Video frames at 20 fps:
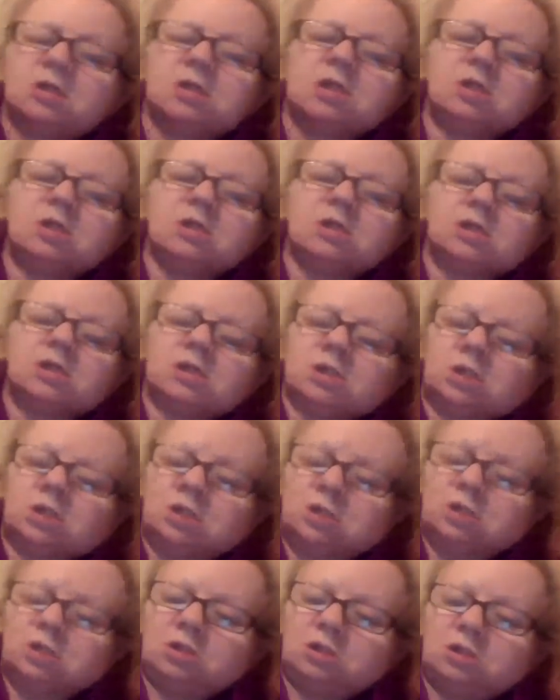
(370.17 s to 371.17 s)
Because I just
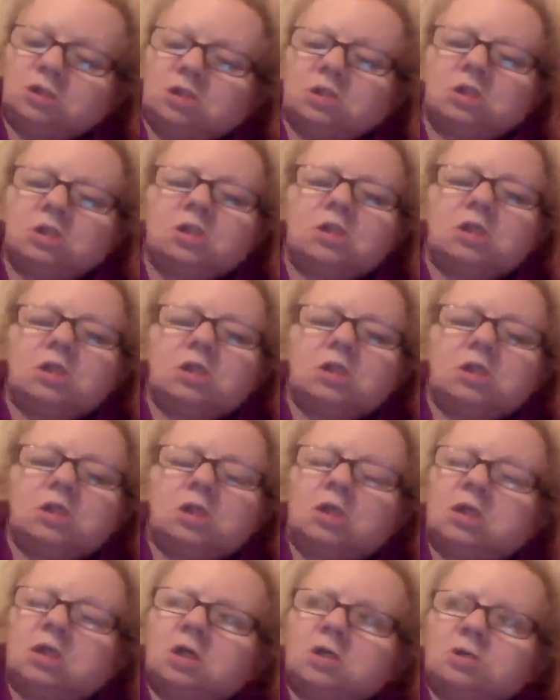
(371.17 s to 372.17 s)
looked
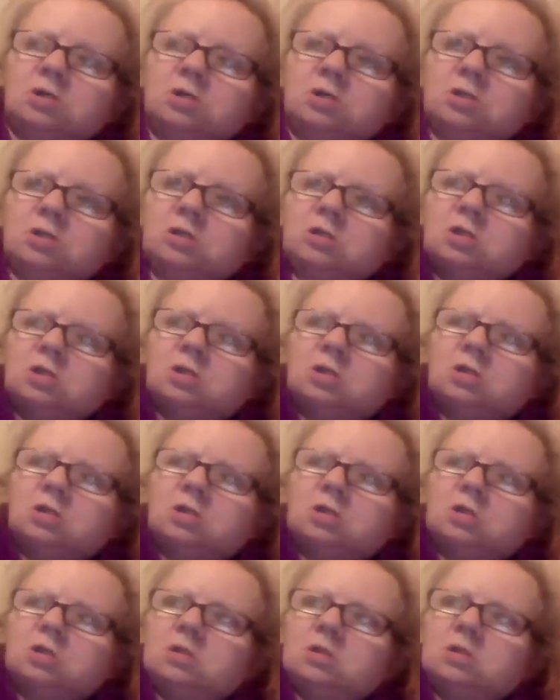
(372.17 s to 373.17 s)
on
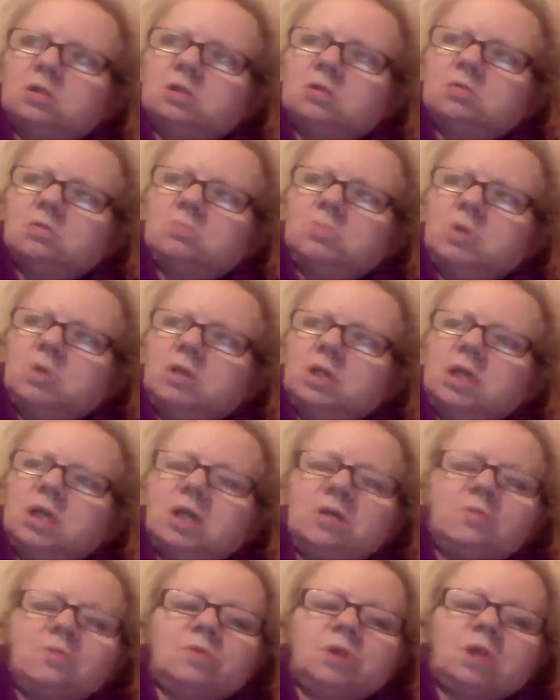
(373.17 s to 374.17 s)
my
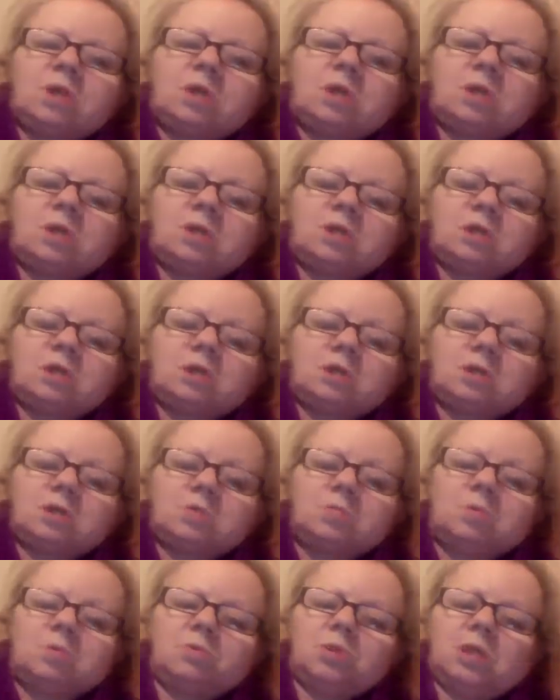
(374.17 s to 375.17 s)
area
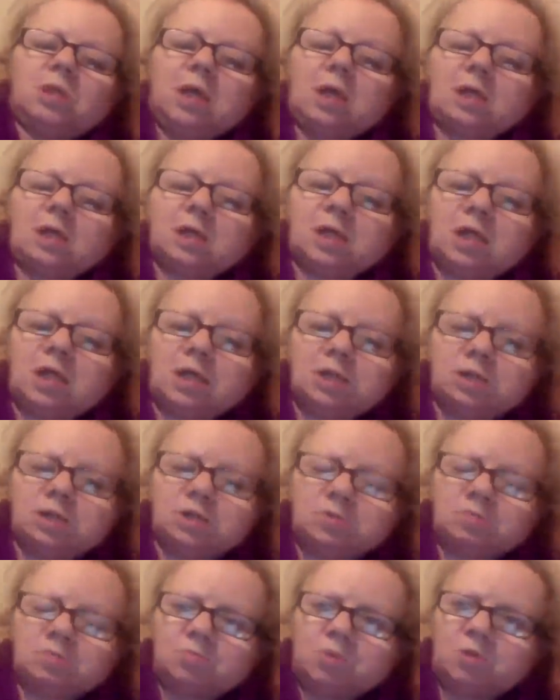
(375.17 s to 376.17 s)
what the
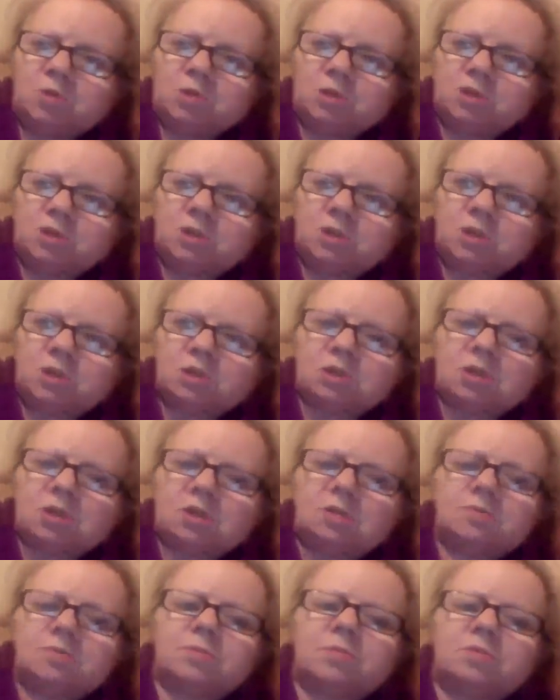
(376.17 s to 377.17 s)
allocation policies
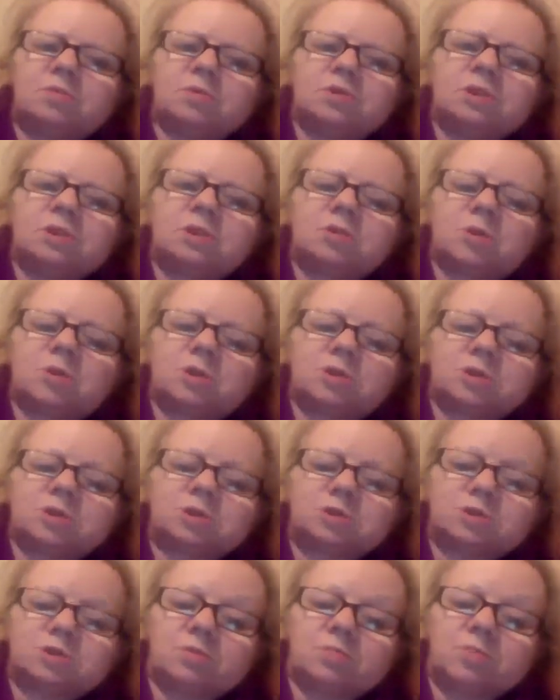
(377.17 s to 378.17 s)
are for
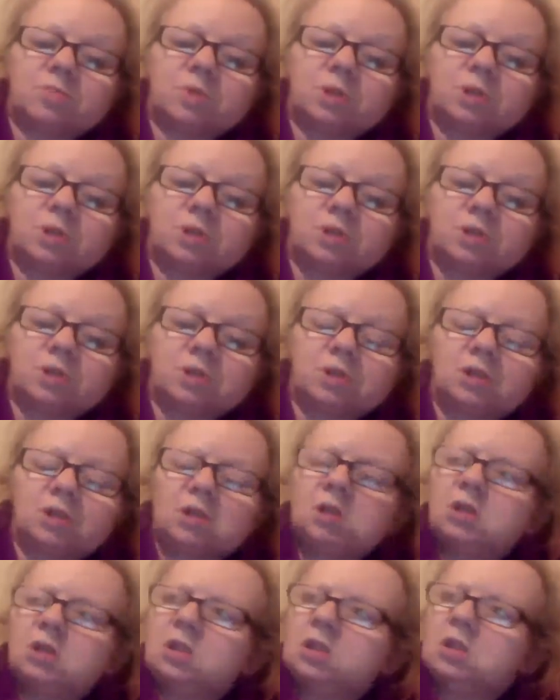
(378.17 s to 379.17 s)
situations of mine,
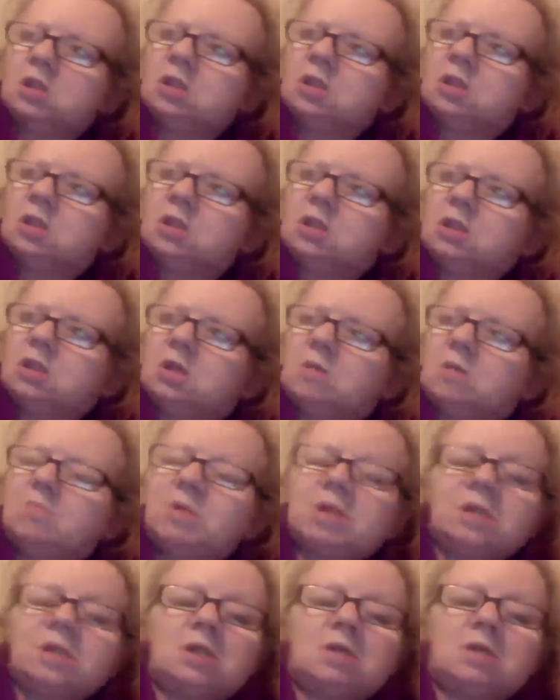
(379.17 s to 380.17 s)
and
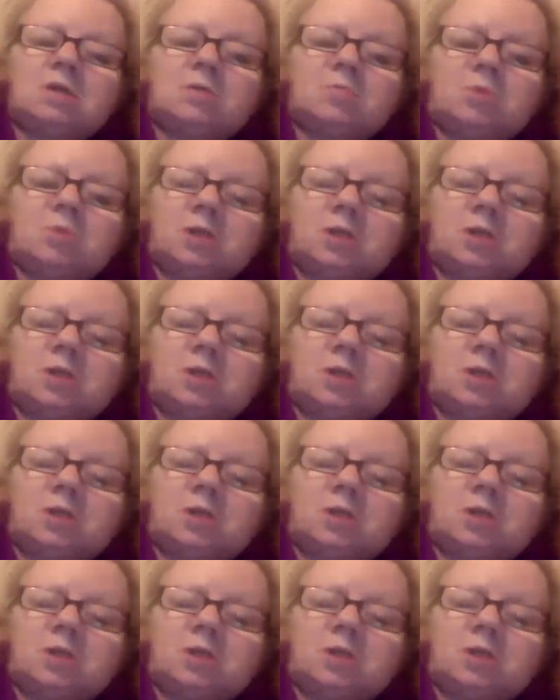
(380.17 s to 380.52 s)
many like